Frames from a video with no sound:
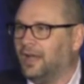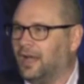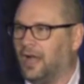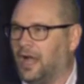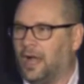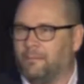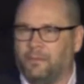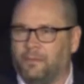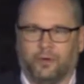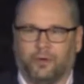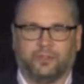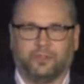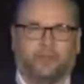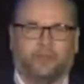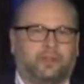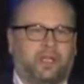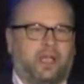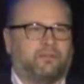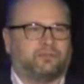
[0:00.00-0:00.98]
or
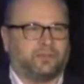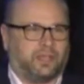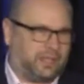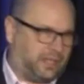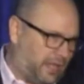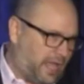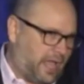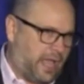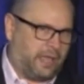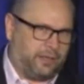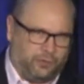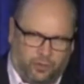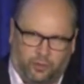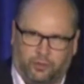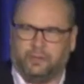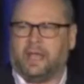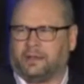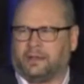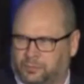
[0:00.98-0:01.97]
the other half's like, yeah,
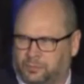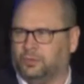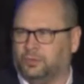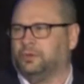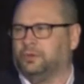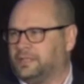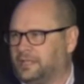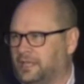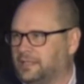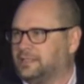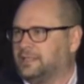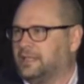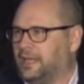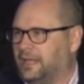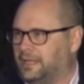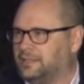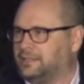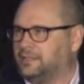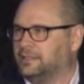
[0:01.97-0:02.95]
absolutely test
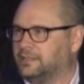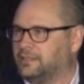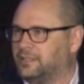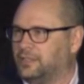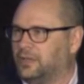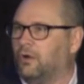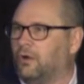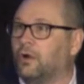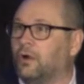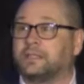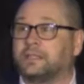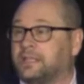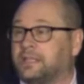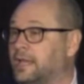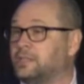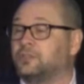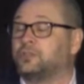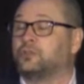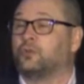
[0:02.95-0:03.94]
cases, or
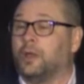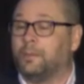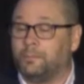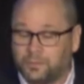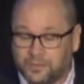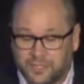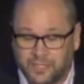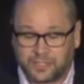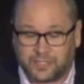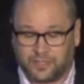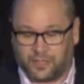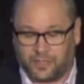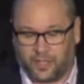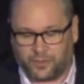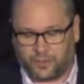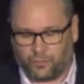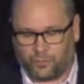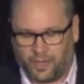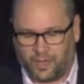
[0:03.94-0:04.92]
test scripts is
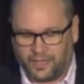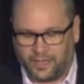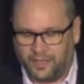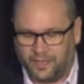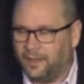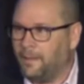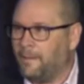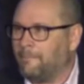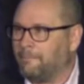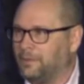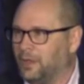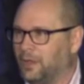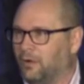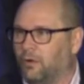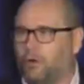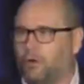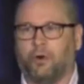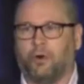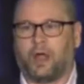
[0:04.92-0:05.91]
another one,
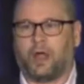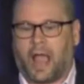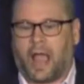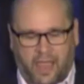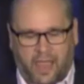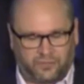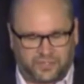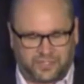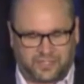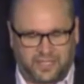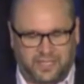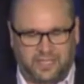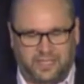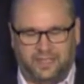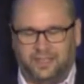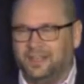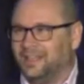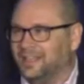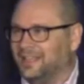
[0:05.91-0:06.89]
or I've
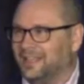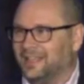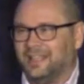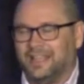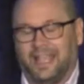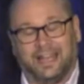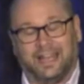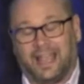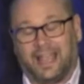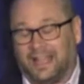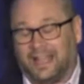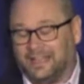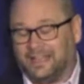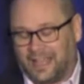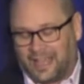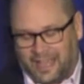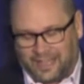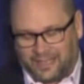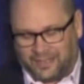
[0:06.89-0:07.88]
seen,
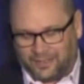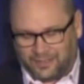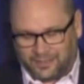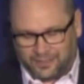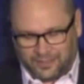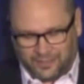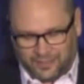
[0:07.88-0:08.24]
and